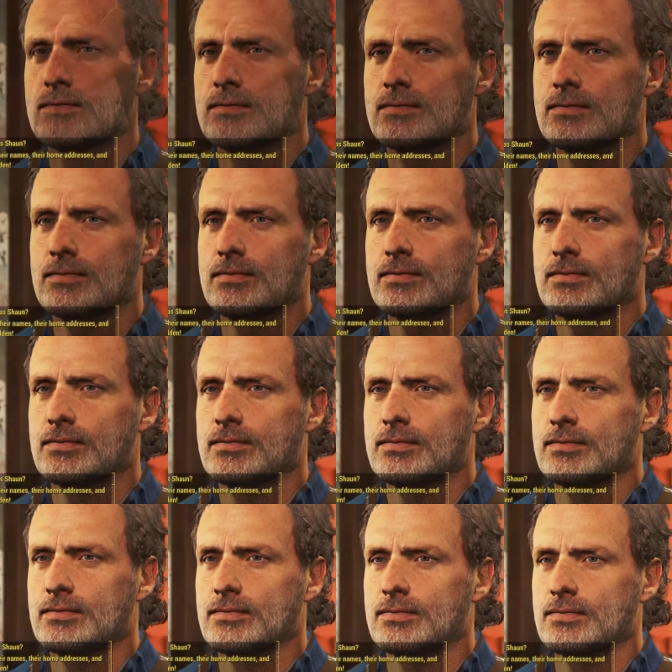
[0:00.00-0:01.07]

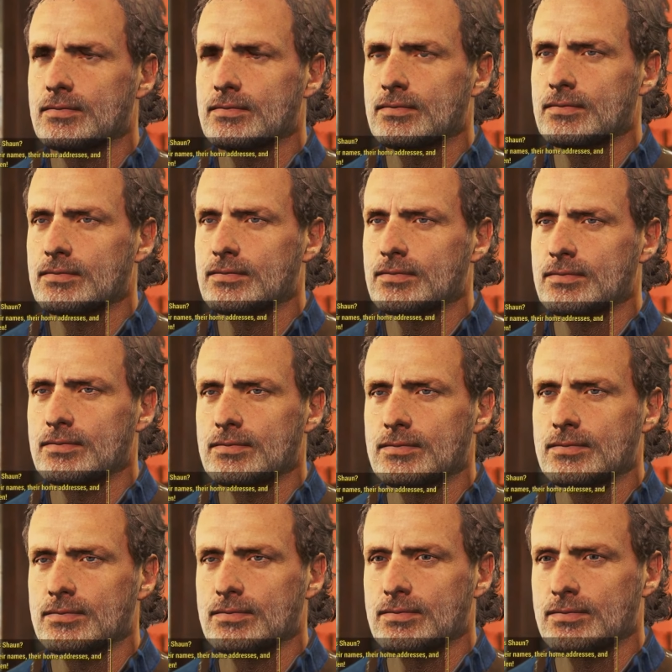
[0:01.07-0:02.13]

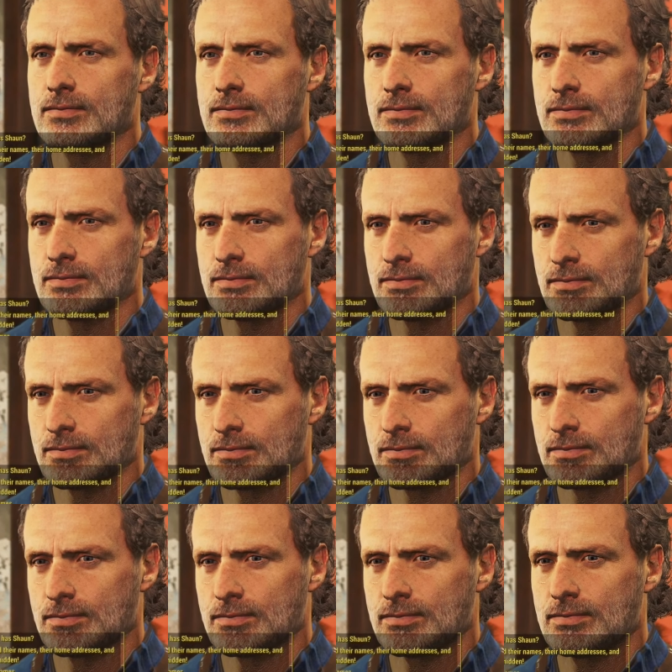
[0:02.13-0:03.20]

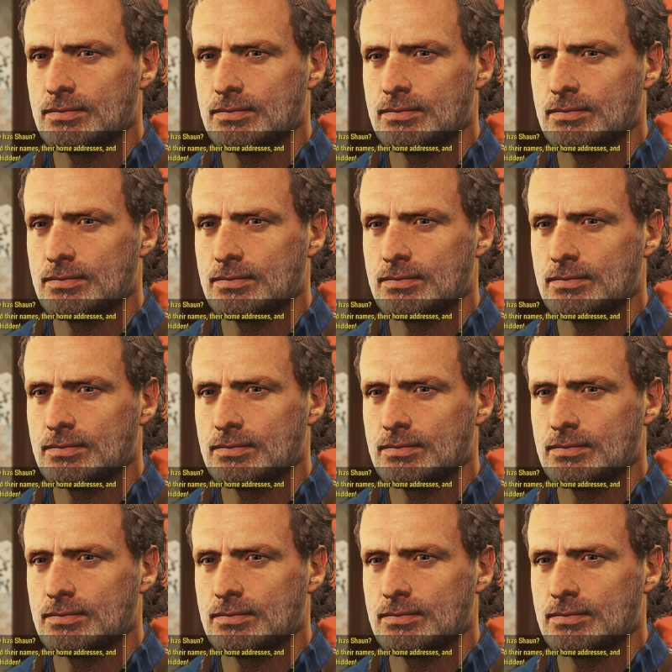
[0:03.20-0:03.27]
(no one is talking)